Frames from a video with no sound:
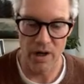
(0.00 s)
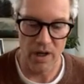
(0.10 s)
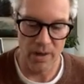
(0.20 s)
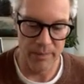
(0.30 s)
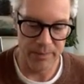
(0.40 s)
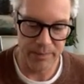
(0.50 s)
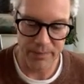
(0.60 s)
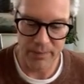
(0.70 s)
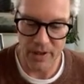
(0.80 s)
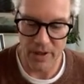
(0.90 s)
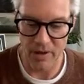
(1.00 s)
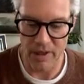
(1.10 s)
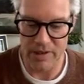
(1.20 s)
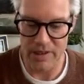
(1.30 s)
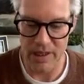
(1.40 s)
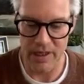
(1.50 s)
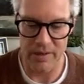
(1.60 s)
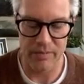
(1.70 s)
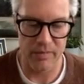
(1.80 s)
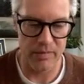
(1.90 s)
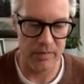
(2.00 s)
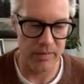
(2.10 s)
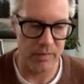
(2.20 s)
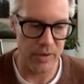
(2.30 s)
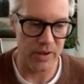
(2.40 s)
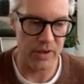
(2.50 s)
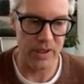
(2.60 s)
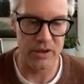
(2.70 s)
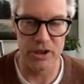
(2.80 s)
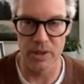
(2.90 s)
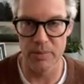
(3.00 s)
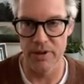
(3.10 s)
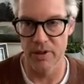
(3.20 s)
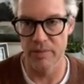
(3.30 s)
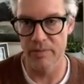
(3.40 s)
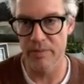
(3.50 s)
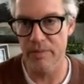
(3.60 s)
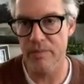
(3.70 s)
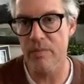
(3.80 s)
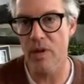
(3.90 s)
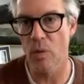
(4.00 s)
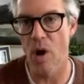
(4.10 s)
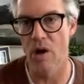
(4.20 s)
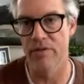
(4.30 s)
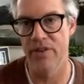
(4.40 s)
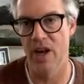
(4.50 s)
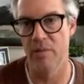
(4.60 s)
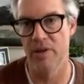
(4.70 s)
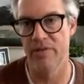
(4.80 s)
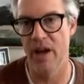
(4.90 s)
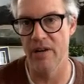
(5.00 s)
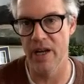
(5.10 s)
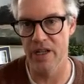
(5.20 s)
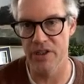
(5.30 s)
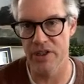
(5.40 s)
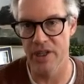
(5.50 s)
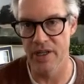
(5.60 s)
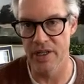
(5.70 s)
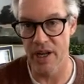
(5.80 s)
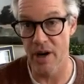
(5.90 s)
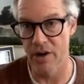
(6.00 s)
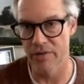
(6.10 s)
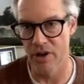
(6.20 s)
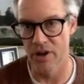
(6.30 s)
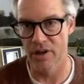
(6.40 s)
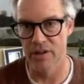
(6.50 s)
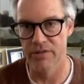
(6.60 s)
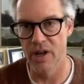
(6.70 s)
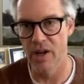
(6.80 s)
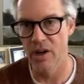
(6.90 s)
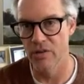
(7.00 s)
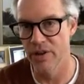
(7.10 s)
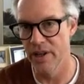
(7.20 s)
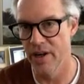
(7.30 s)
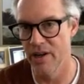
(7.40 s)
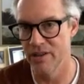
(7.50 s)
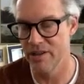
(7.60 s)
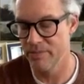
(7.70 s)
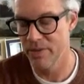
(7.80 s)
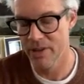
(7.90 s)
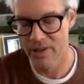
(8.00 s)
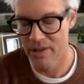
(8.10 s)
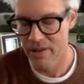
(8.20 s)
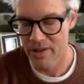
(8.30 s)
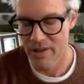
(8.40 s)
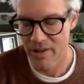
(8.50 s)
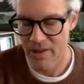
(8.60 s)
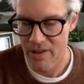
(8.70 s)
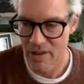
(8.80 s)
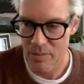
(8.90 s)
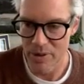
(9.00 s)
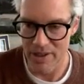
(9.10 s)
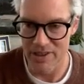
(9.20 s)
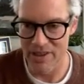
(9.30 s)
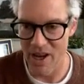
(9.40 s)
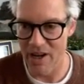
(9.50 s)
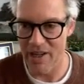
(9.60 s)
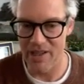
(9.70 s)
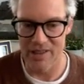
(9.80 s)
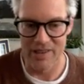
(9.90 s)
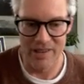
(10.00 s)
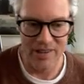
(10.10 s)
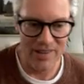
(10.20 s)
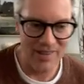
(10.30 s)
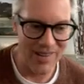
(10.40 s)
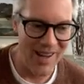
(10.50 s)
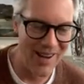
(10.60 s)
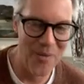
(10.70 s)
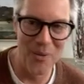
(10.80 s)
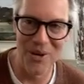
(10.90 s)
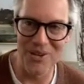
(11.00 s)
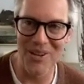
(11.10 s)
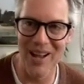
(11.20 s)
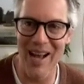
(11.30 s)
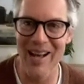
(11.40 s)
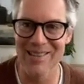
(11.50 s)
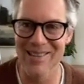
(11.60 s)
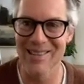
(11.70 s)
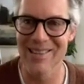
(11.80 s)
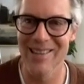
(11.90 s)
I'd say with the leadership of the Walton Family Foundation and Gary Vernon have done over there. It's pretty stunning and world class.